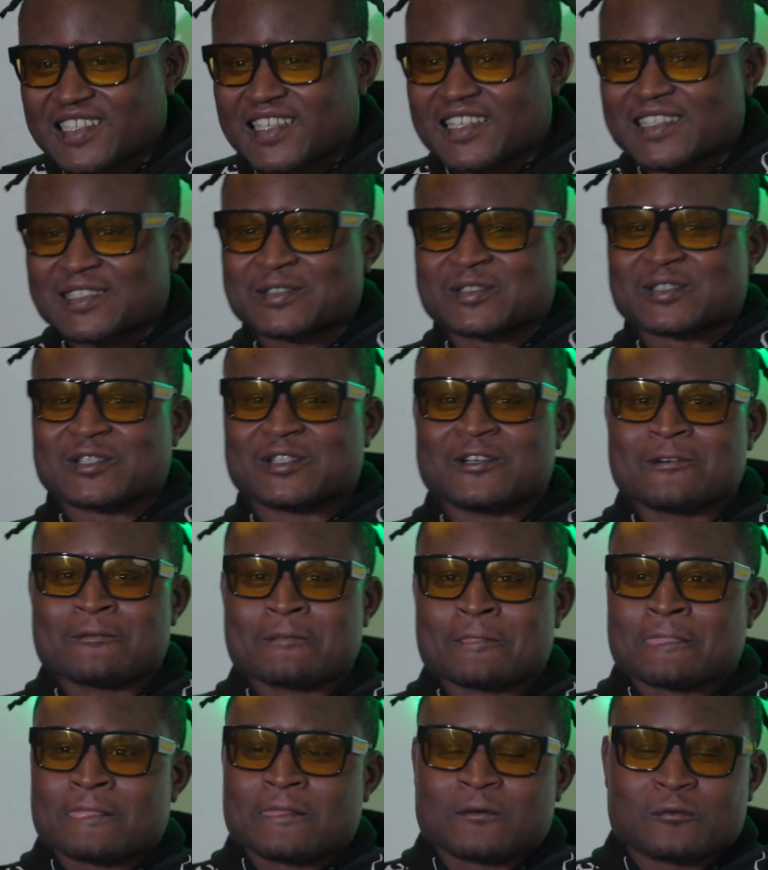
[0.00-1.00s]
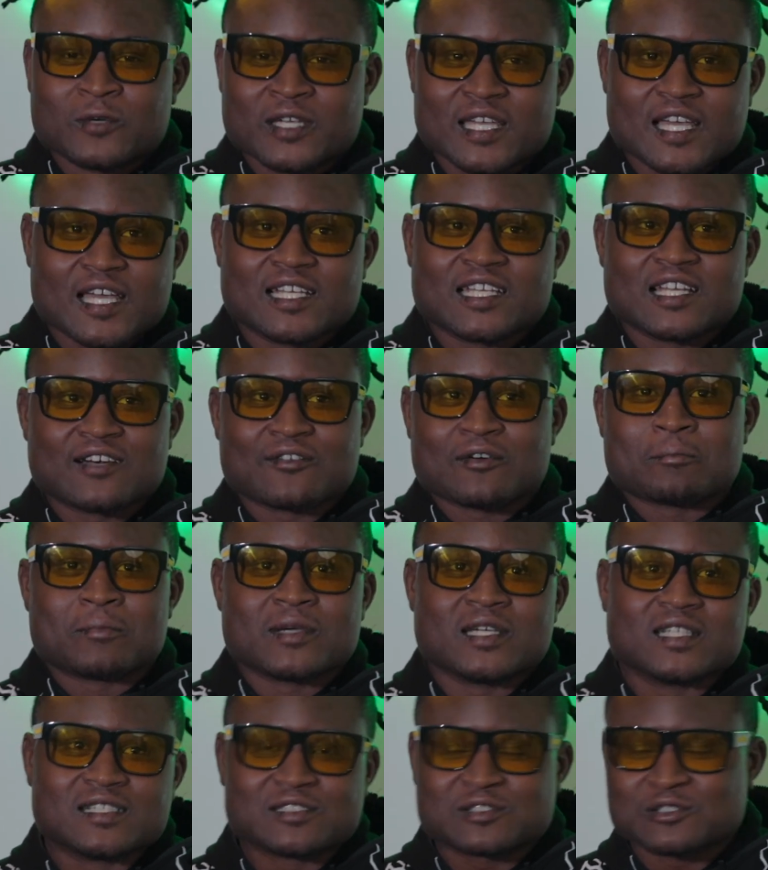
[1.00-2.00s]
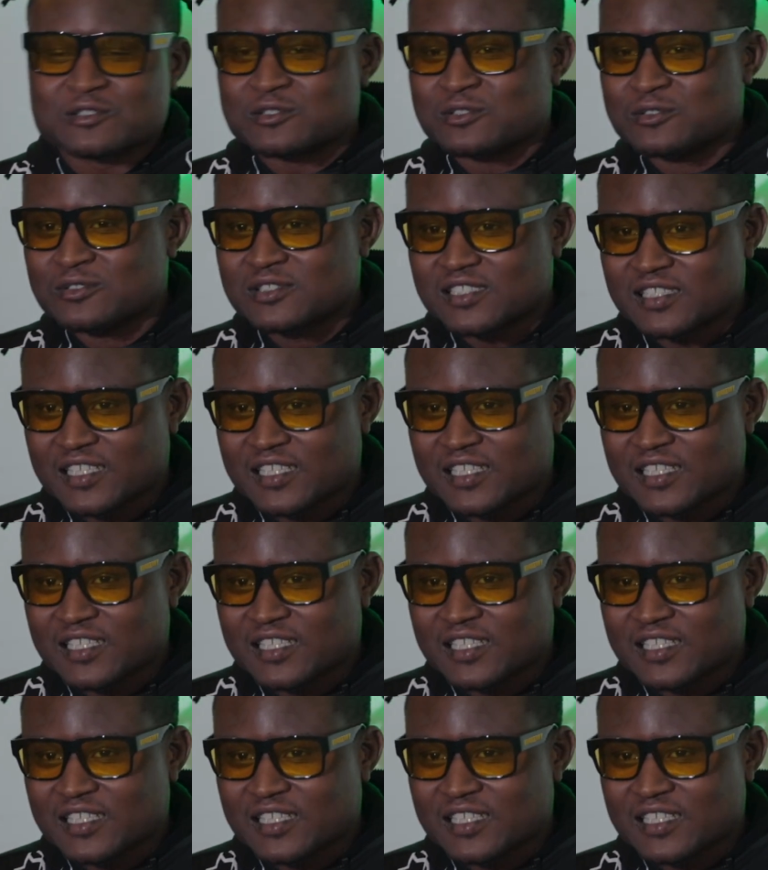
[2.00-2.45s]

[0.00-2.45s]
Like, you know, we had never been introduced